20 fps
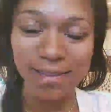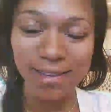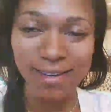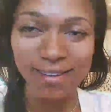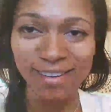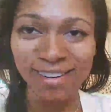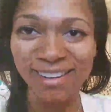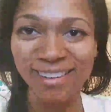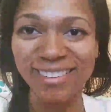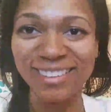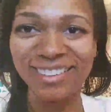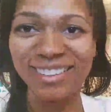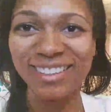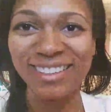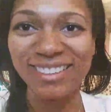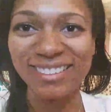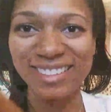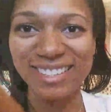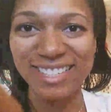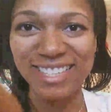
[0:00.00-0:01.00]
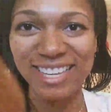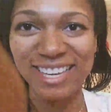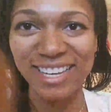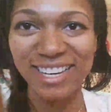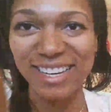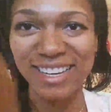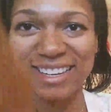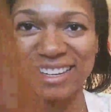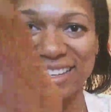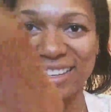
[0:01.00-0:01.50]
I don't know. Just
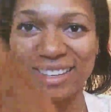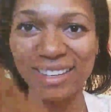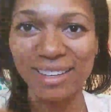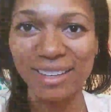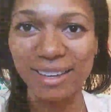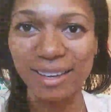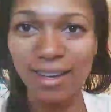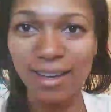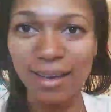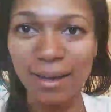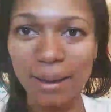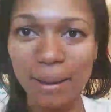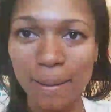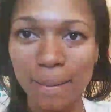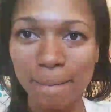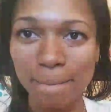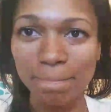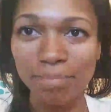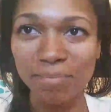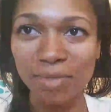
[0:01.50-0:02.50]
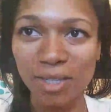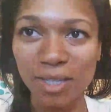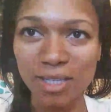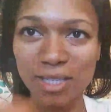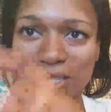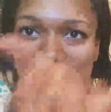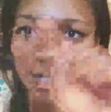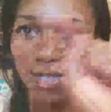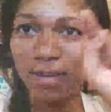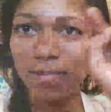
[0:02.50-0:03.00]
kidding.
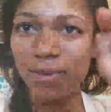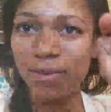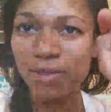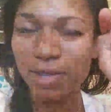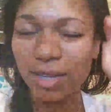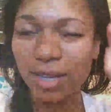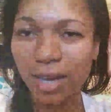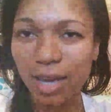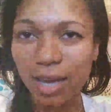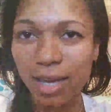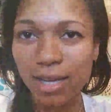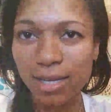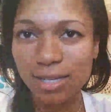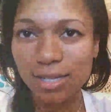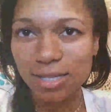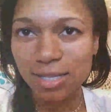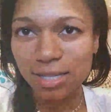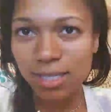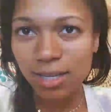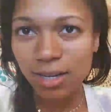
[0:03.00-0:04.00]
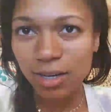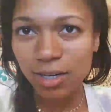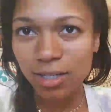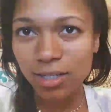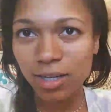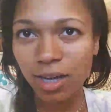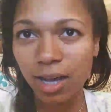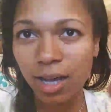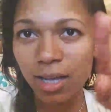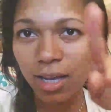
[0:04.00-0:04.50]
Because some of you guys are
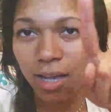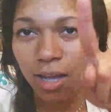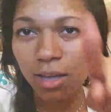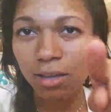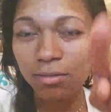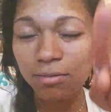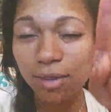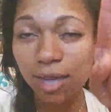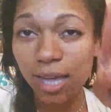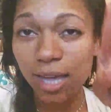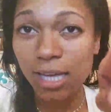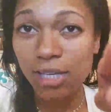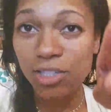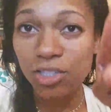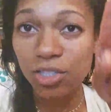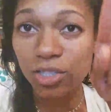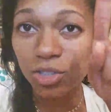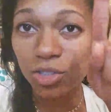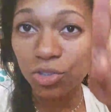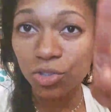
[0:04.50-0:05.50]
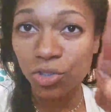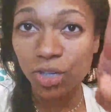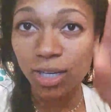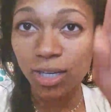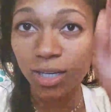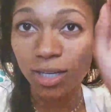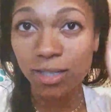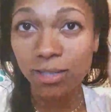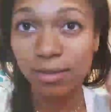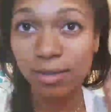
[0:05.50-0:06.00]
not of age to
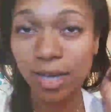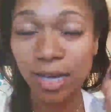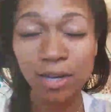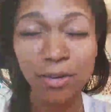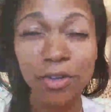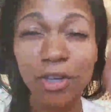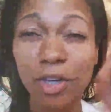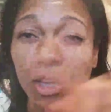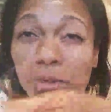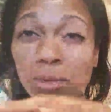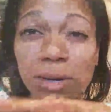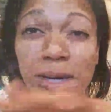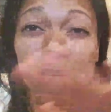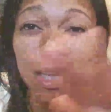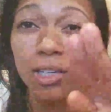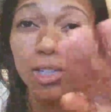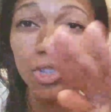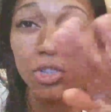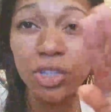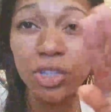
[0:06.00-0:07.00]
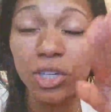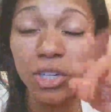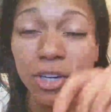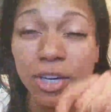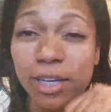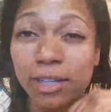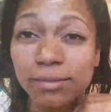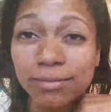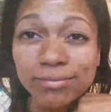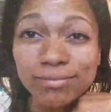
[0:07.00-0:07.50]
drink. I don't care what country you're
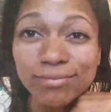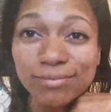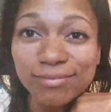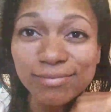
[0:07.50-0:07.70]
in.